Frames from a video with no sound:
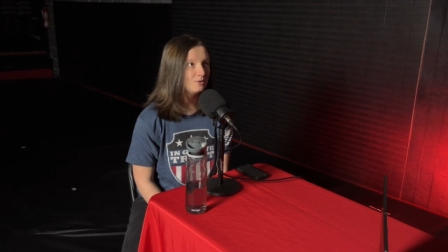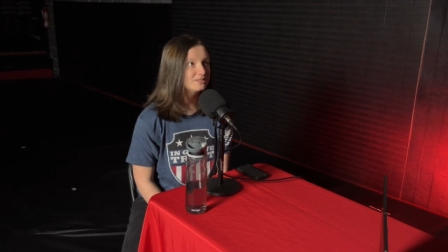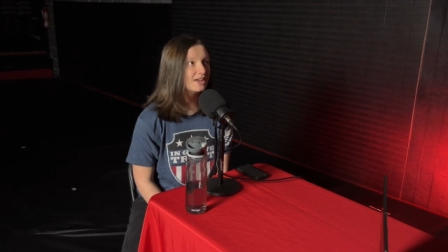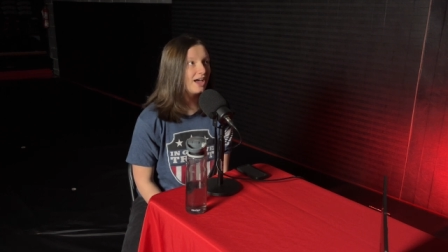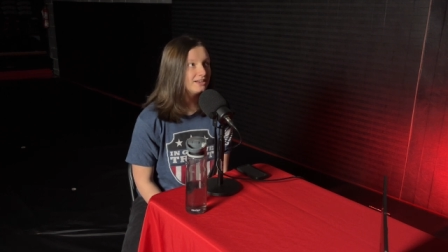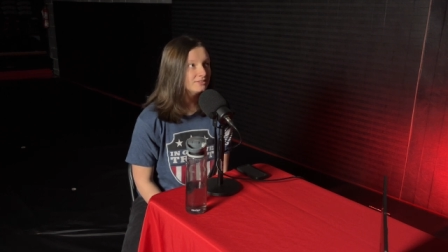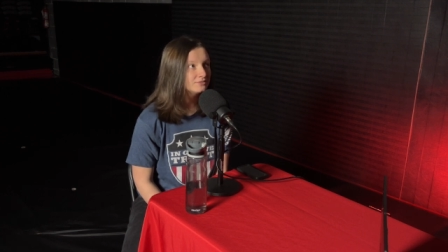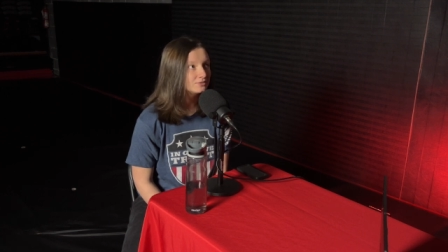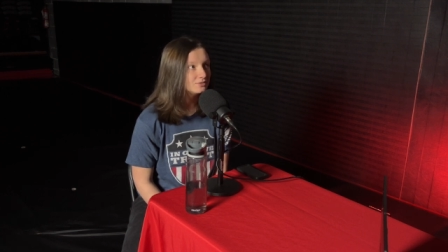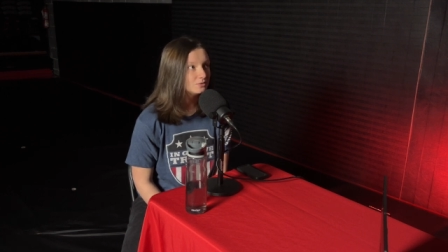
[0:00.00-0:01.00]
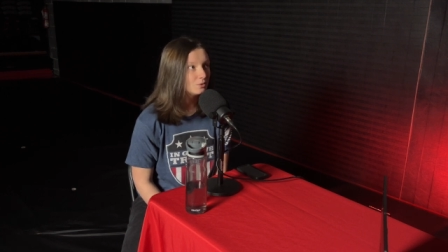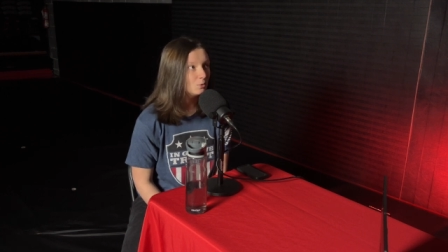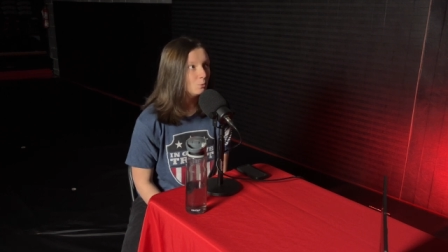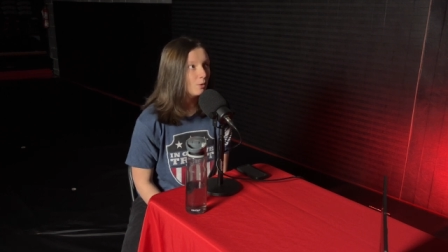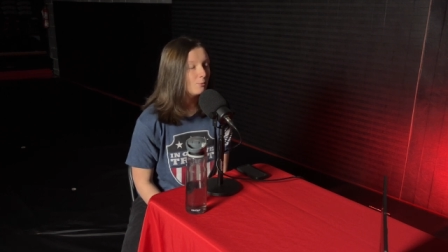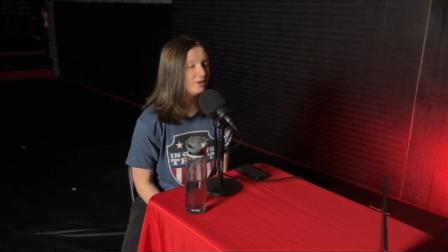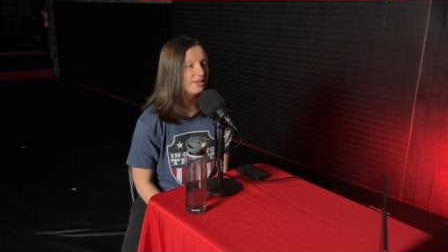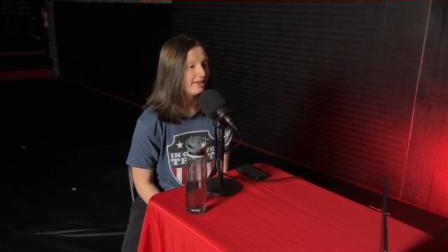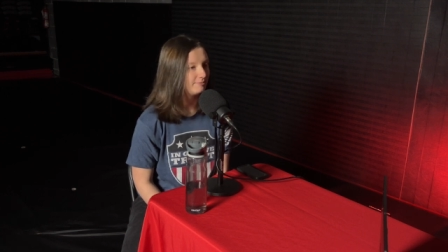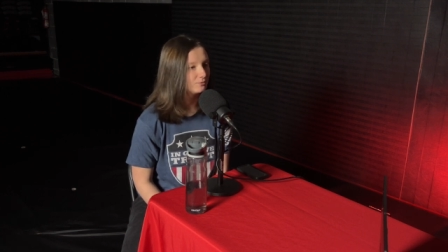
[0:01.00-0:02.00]
it's kind of what we
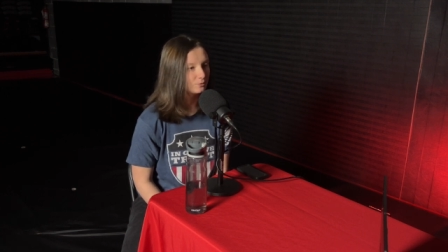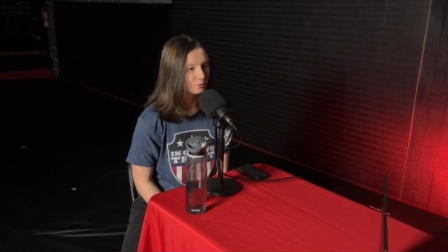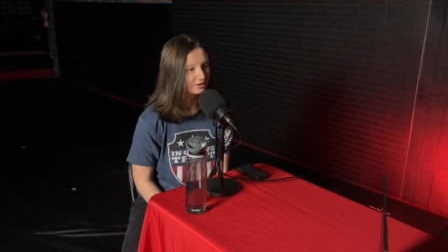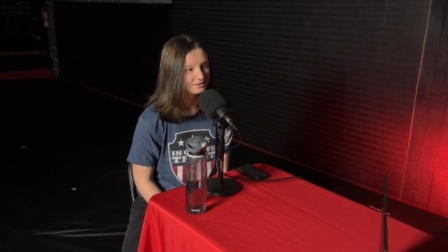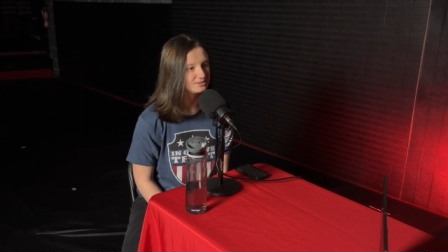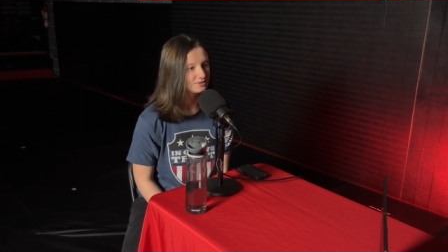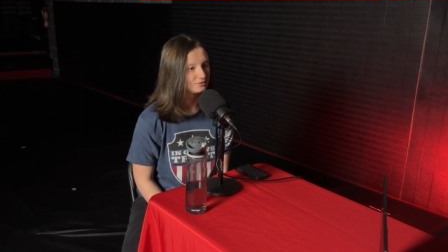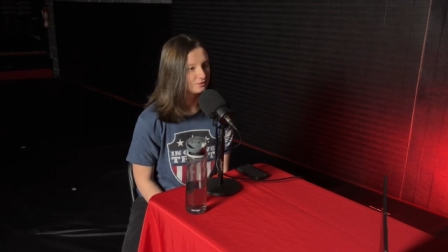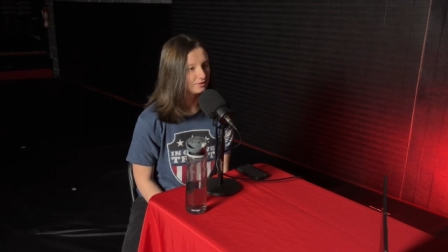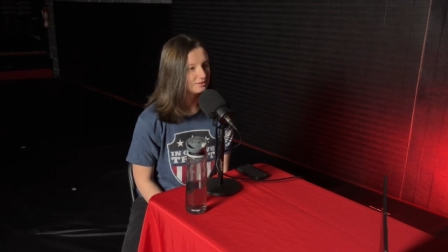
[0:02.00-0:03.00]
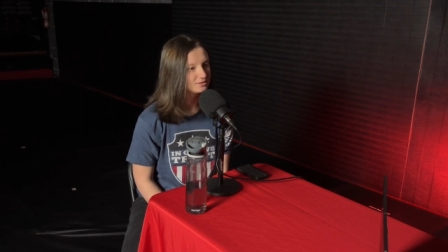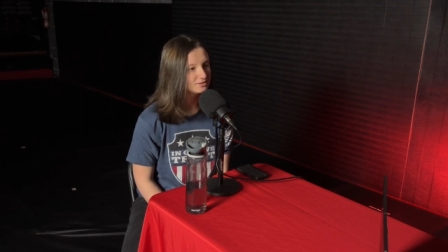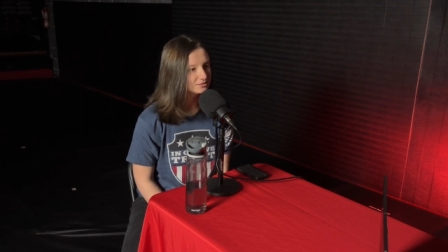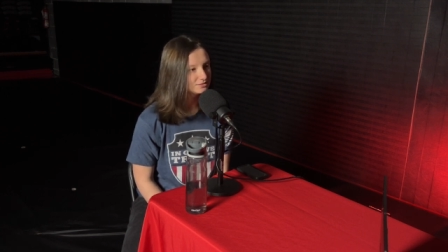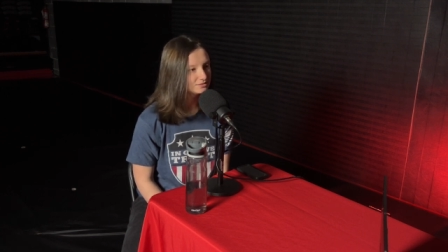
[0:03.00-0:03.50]
aim for in self defense.